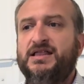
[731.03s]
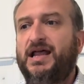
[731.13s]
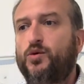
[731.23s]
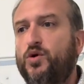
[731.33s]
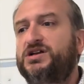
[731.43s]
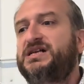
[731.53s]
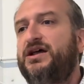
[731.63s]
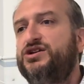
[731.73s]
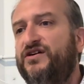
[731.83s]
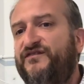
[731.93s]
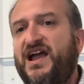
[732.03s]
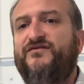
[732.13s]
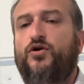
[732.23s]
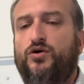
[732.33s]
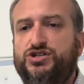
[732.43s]
that it works out in your
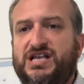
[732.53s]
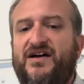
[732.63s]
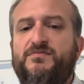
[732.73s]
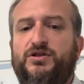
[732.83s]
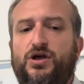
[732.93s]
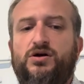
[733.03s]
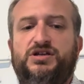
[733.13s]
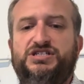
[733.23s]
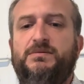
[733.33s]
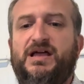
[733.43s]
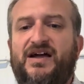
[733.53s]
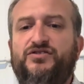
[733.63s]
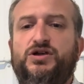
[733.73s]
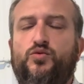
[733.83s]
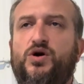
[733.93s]
favor, or just having Bitachon in Hashem, that
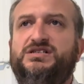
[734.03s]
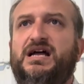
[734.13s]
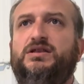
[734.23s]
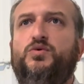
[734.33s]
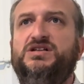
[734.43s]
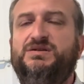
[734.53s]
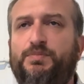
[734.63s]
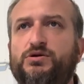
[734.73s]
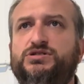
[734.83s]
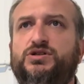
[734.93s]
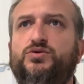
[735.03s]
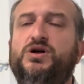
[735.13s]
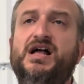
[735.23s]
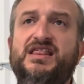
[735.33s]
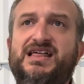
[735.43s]
everything works out the way it's supposed to,
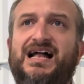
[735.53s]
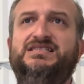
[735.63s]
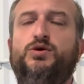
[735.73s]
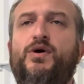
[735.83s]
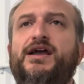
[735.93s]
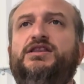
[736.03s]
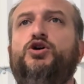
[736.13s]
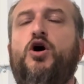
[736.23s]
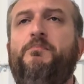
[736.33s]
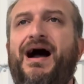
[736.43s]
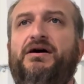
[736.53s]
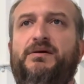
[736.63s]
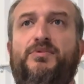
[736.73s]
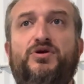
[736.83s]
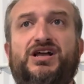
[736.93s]
that's the way to go about
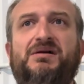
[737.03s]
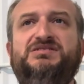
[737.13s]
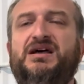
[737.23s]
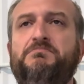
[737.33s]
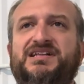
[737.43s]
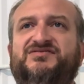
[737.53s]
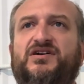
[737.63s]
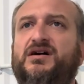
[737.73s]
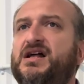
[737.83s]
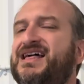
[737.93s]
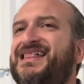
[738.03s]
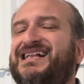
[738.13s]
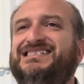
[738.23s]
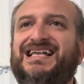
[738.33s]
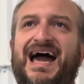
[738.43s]
it. But when it comes to a mitzvah,
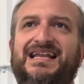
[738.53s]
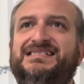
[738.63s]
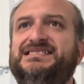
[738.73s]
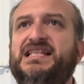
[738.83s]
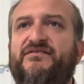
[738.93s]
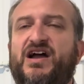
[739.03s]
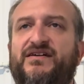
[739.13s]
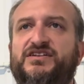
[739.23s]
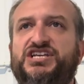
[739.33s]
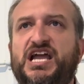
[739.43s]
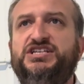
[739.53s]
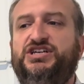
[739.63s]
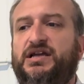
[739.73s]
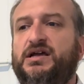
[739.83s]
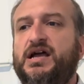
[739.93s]
that status is never ever
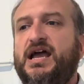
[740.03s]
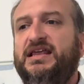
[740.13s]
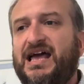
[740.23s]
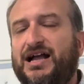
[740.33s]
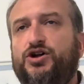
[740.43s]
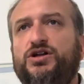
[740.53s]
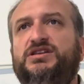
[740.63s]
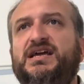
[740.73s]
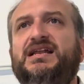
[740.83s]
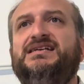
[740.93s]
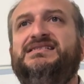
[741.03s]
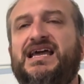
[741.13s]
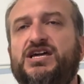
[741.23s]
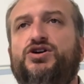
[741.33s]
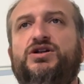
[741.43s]
changing. That good deed is
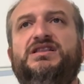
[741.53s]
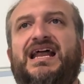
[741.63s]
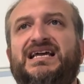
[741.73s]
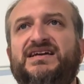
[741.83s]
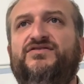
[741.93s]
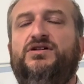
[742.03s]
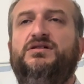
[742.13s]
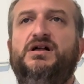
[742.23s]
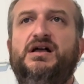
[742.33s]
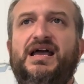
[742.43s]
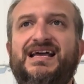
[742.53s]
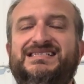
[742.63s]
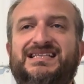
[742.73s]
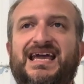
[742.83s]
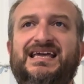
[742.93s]
staying good, and that evil
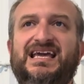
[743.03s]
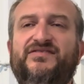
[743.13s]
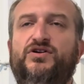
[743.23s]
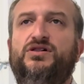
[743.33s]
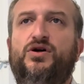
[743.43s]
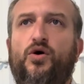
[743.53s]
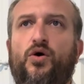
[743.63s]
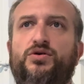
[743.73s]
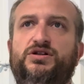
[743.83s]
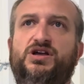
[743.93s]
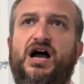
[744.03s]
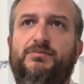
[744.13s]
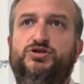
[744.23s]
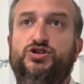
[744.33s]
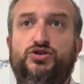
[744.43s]
is staying evil all the
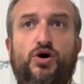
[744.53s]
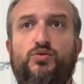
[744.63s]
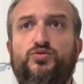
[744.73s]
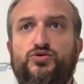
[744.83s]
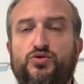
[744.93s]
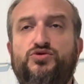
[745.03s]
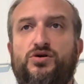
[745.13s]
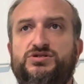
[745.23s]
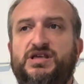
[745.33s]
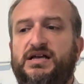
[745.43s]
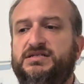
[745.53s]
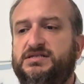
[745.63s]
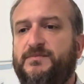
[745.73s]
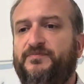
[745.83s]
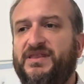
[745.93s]
time. So don't do those things.